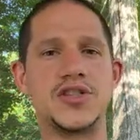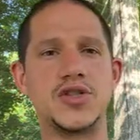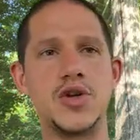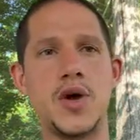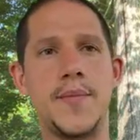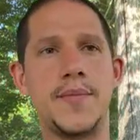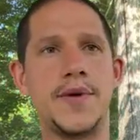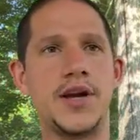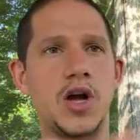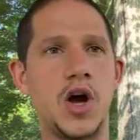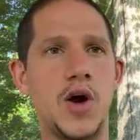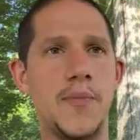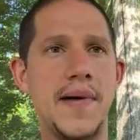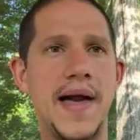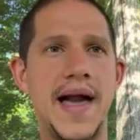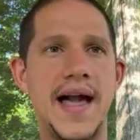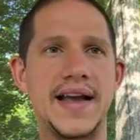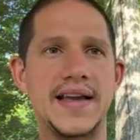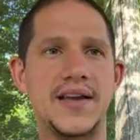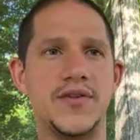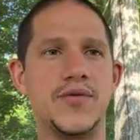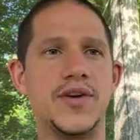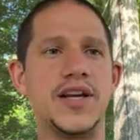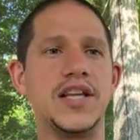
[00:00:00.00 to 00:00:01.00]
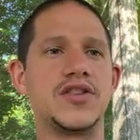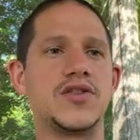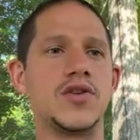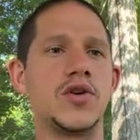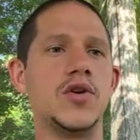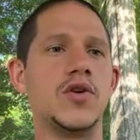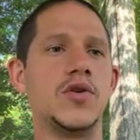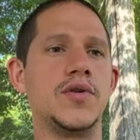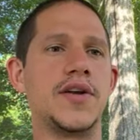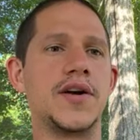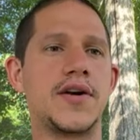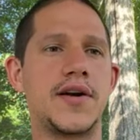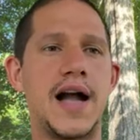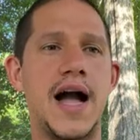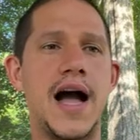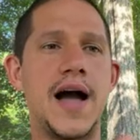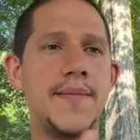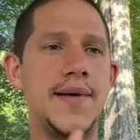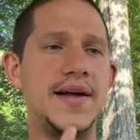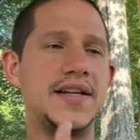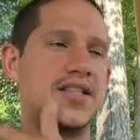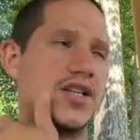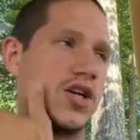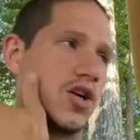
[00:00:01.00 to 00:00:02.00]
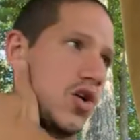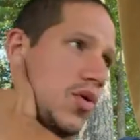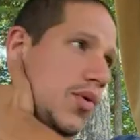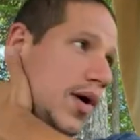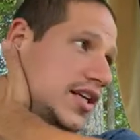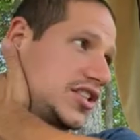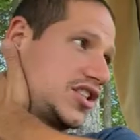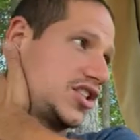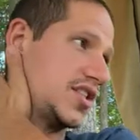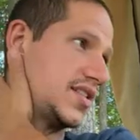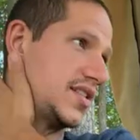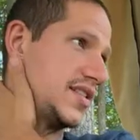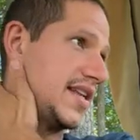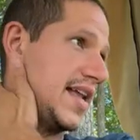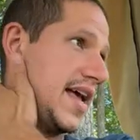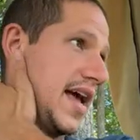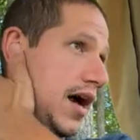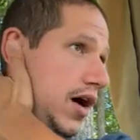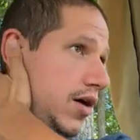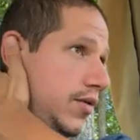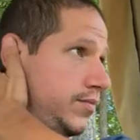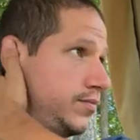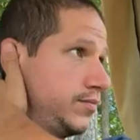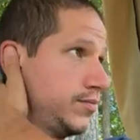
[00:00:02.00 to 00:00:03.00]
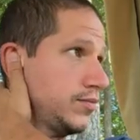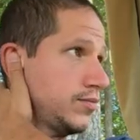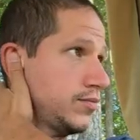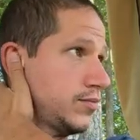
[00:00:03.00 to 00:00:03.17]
So I'm going to go back and read through your comments, your questions now.